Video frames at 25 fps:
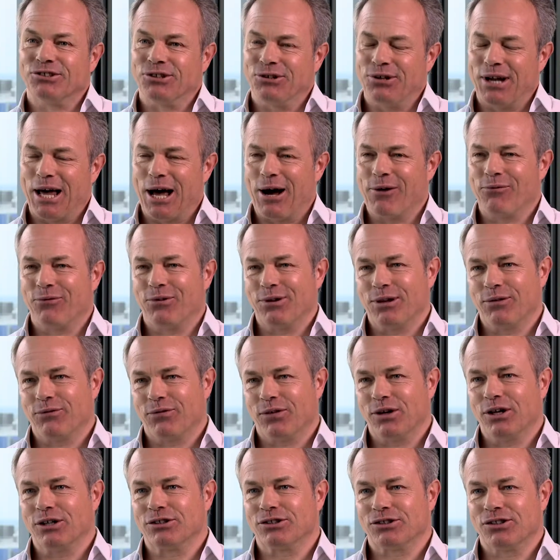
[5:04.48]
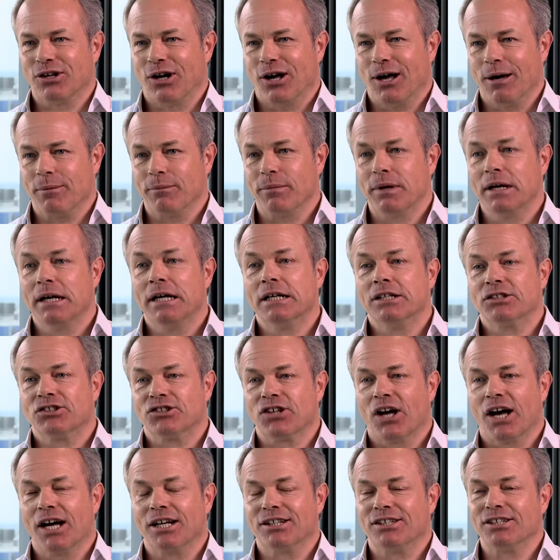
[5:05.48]
now, for the first time,
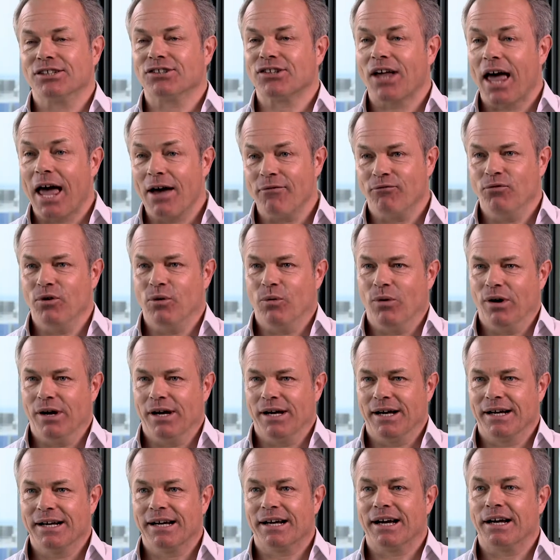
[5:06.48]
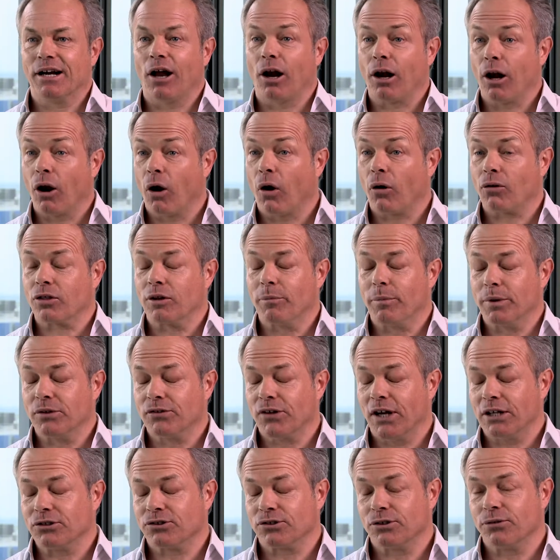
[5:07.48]
scientists everywhere can unlock the
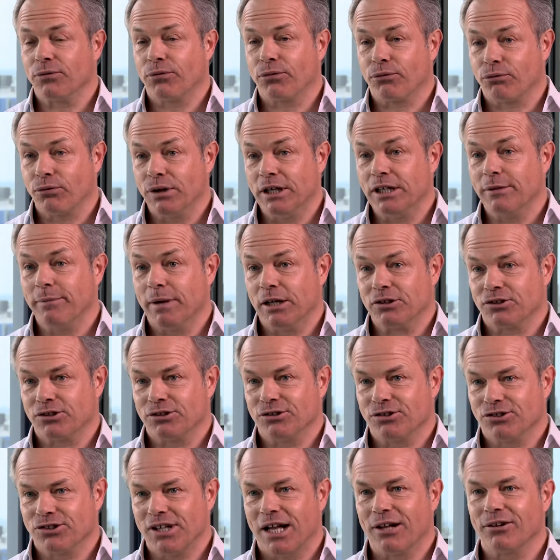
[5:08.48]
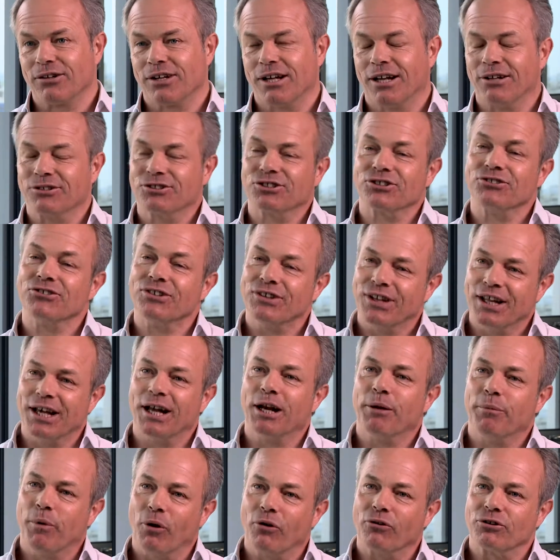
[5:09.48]
potential of three-dimensional cell culture in their
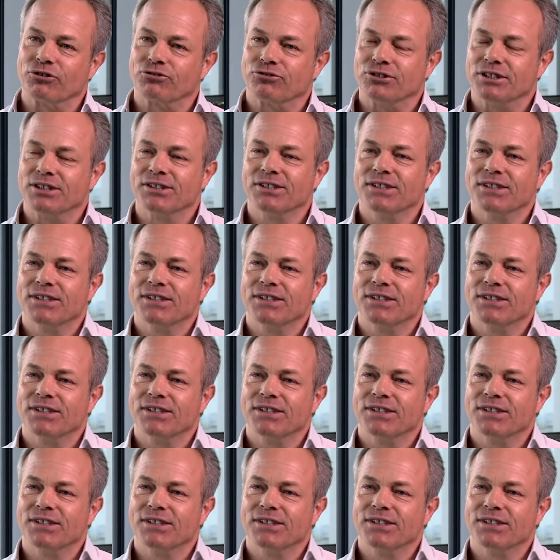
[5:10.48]
laboratories.